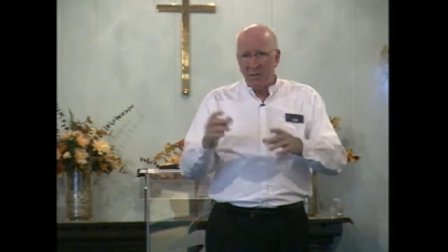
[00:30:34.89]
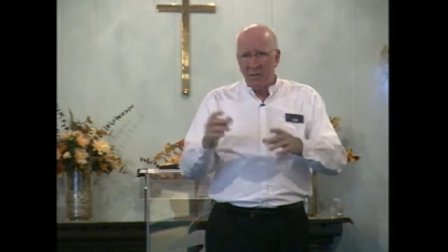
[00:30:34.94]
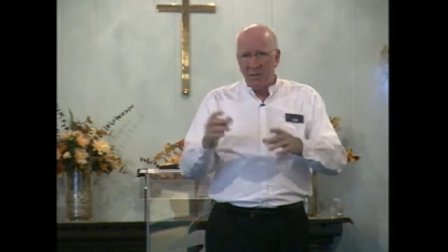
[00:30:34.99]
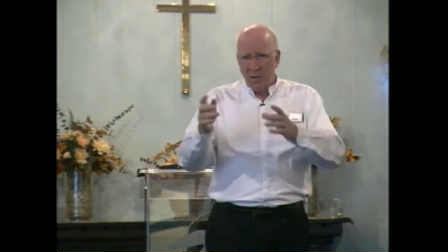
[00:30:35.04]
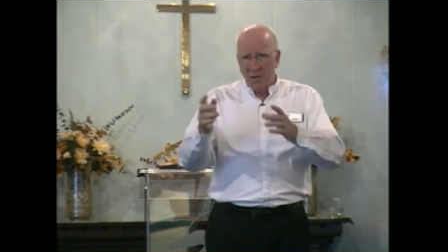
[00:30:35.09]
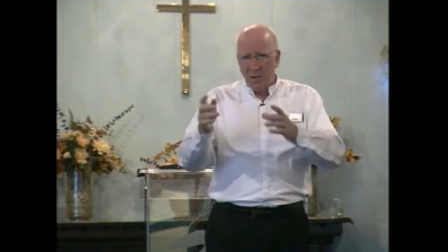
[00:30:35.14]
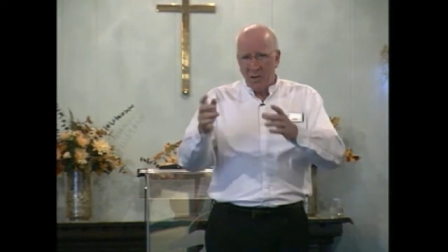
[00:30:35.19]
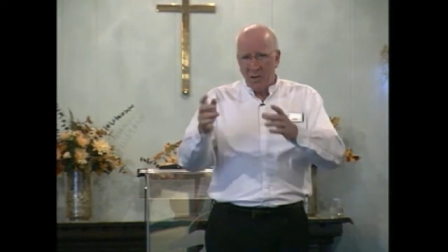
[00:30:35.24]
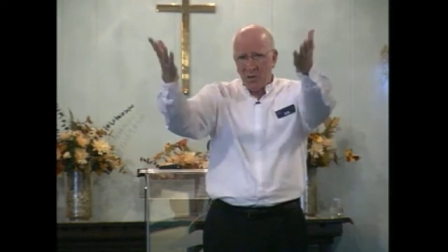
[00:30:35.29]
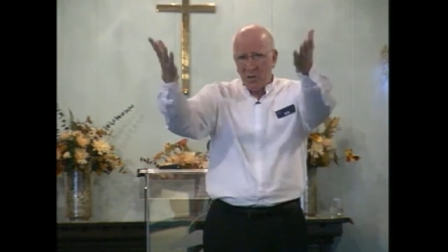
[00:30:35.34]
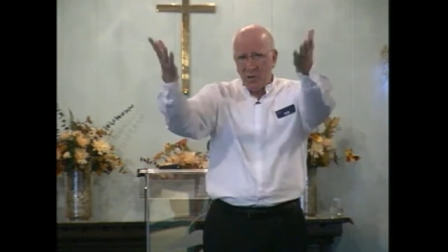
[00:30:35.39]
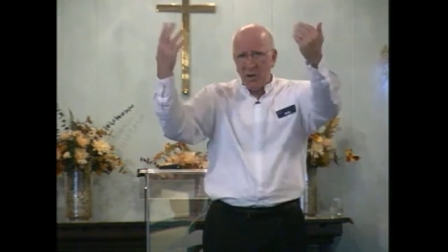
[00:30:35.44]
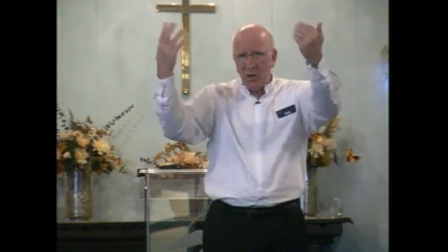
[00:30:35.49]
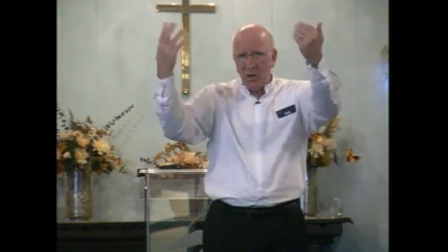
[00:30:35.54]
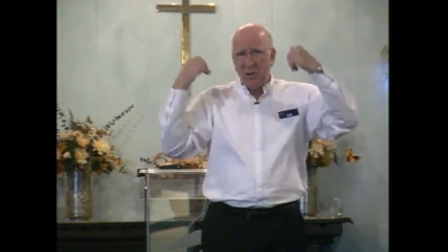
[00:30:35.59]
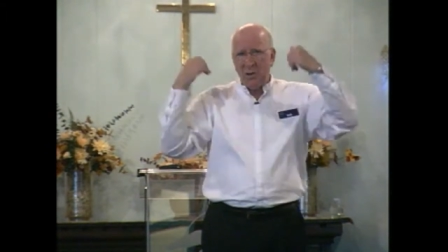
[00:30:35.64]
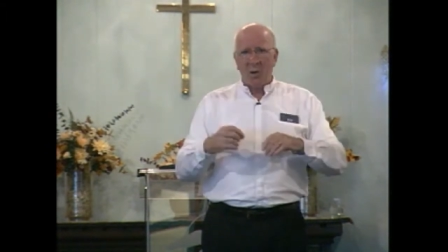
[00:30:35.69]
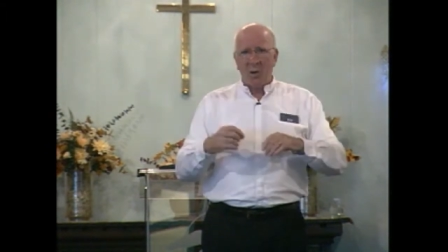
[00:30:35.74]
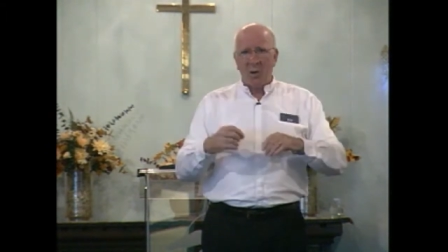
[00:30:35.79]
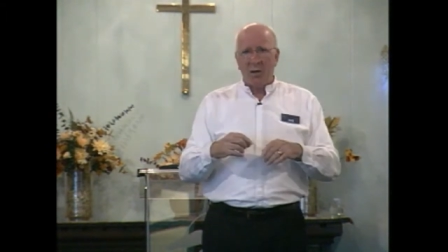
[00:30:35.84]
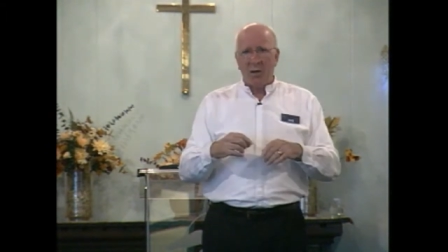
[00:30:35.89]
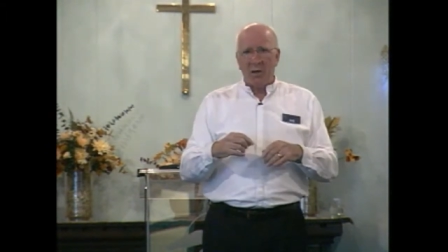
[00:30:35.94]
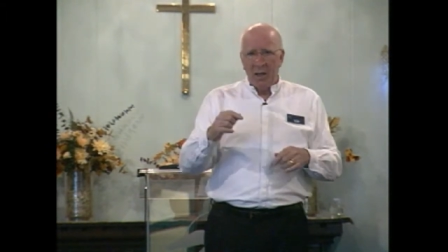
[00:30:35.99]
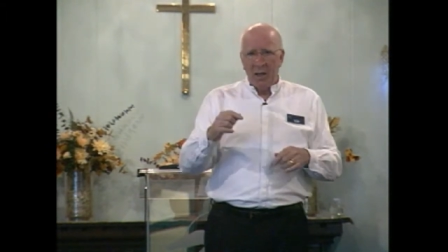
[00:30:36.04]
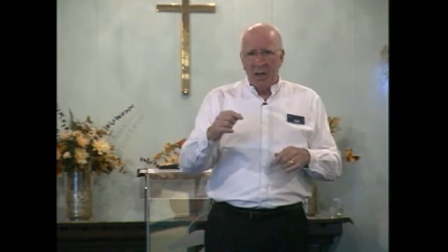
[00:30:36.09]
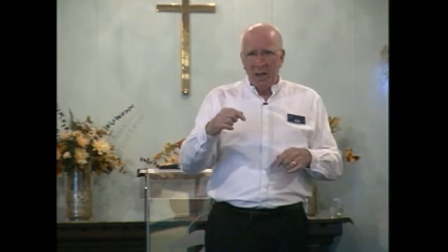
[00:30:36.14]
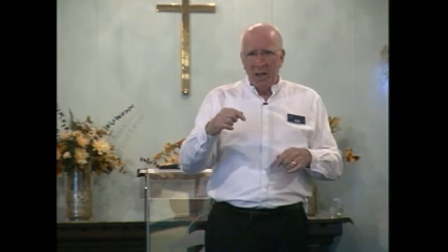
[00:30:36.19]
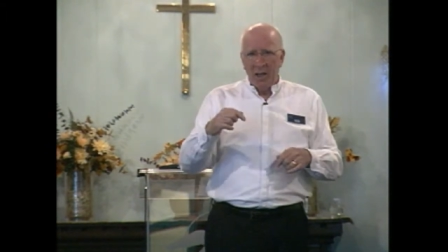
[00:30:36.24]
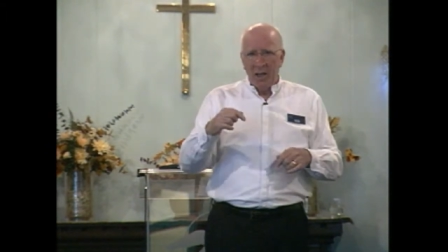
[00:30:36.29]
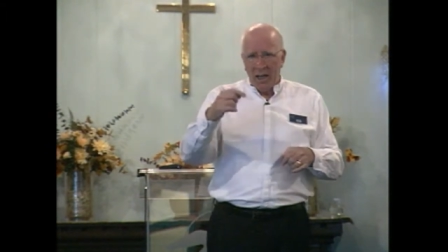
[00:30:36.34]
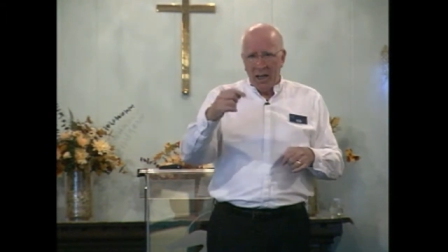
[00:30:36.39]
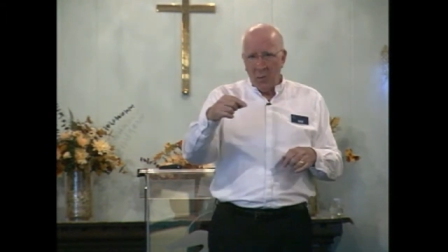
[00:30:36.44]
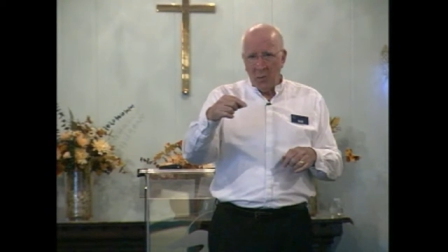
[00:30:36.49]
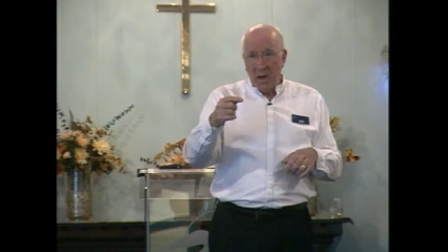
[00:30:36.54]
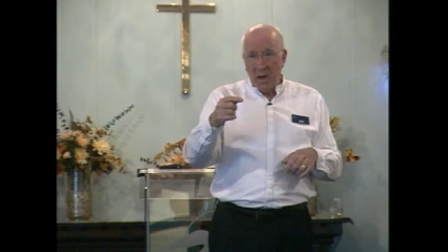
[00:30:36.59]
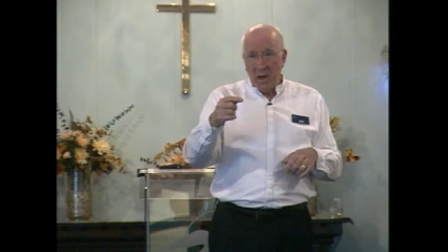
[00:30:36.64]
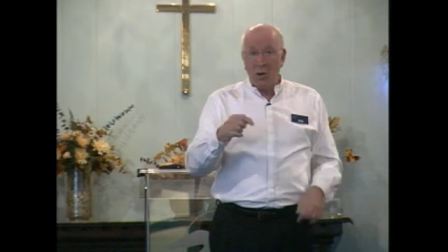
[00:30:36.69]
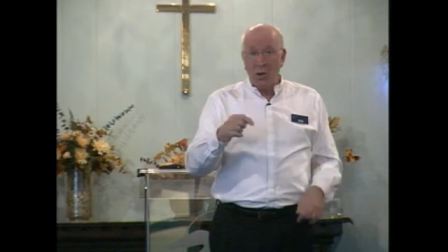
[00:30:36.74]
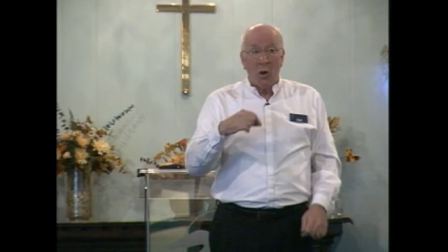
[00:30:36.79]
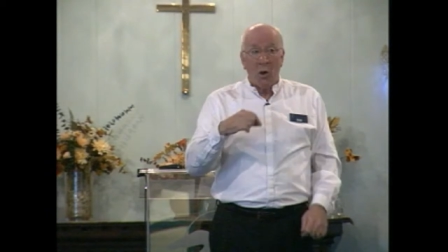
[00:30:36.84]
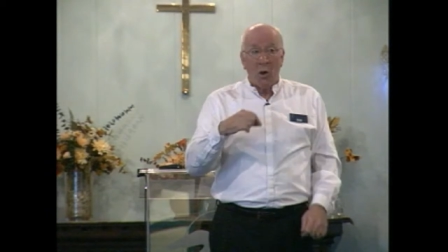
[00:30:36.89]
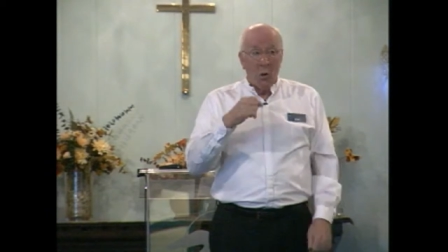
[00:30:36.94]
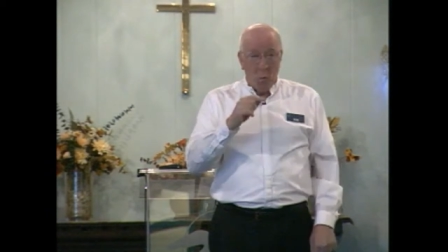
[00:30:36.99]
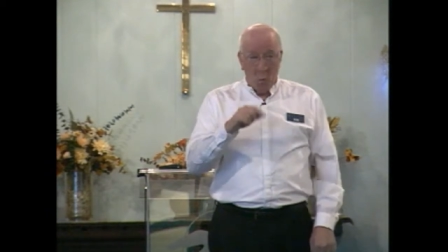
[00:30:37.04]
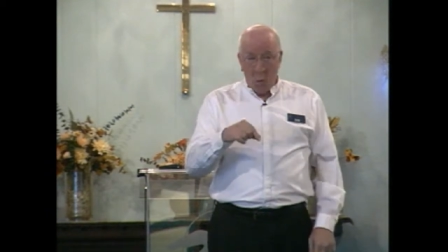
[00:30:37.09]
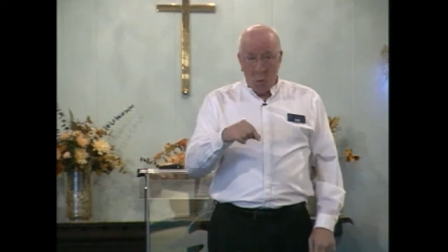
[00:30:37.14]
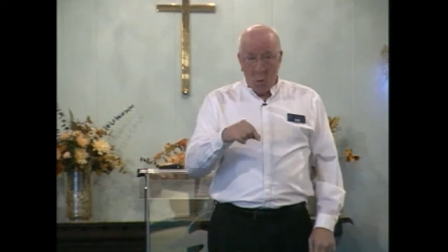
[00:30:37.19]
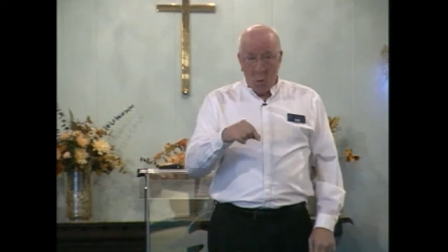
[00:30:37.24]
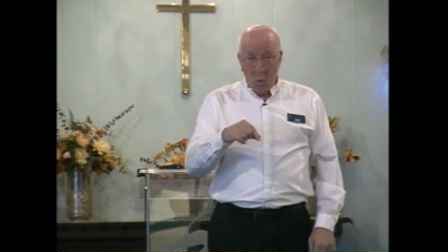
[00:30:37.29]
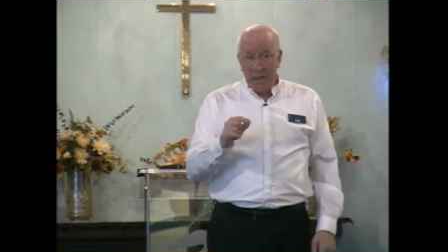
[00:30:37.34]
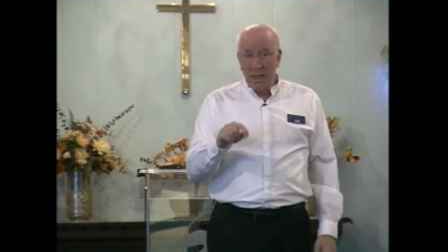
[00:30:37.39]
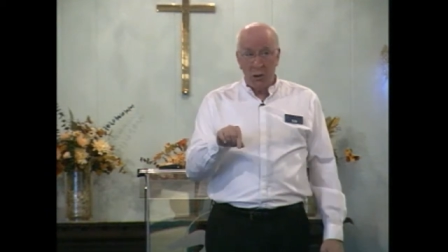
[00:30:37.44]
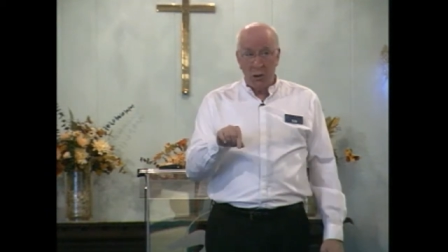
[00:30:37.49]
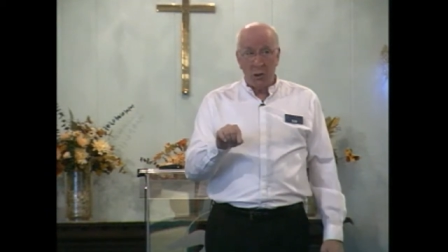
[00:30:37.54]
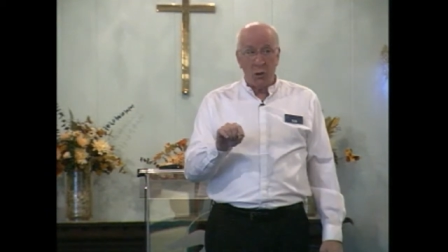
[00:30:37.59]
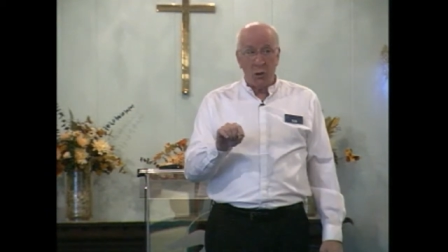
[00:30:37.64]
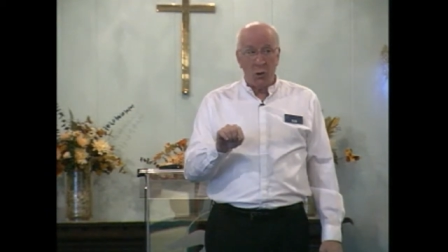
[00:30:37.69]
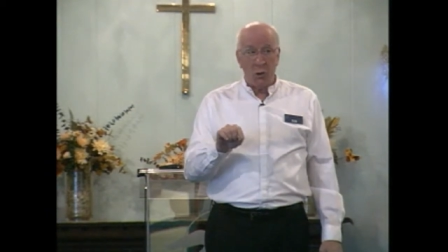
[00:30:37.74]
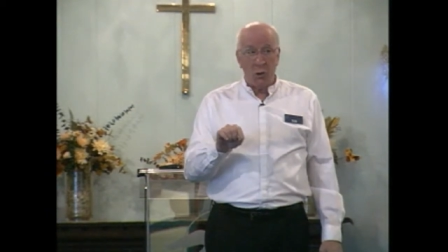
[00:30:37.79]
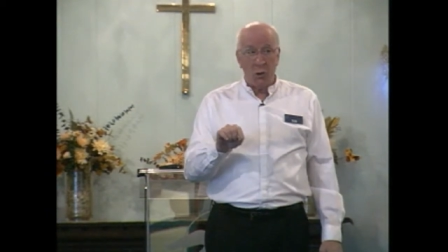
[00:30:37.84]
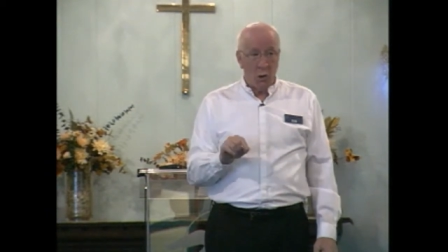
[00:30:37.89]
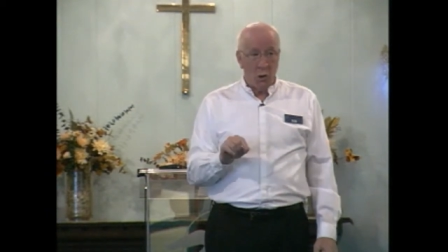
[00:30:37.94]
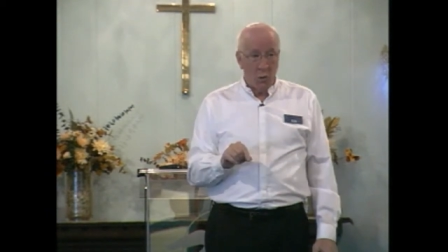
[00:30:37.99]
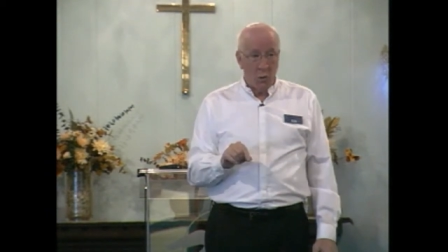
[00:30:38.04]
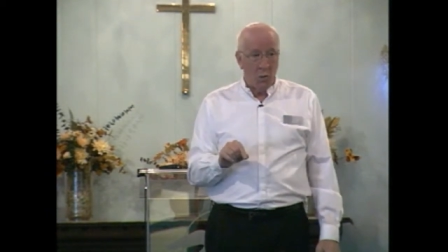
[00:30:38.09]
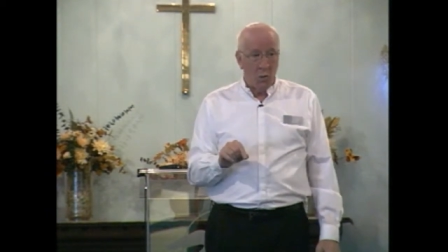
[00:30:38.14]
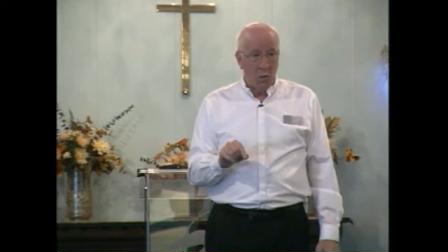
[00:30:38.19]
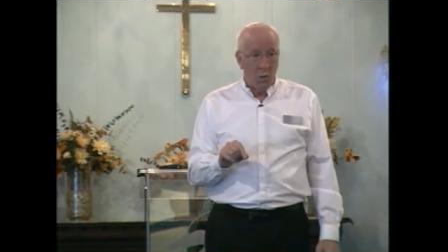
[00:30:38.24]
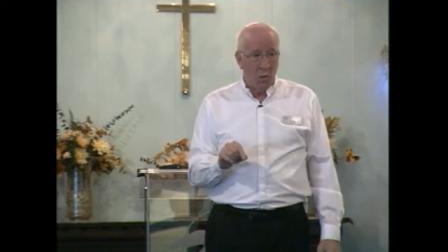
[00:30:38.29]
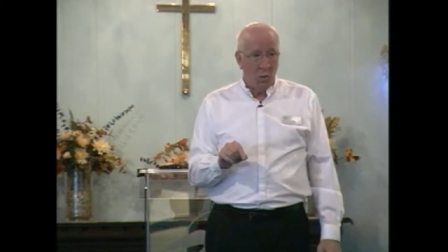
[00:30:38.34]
Something shows up in your world and you ask, what is this to you?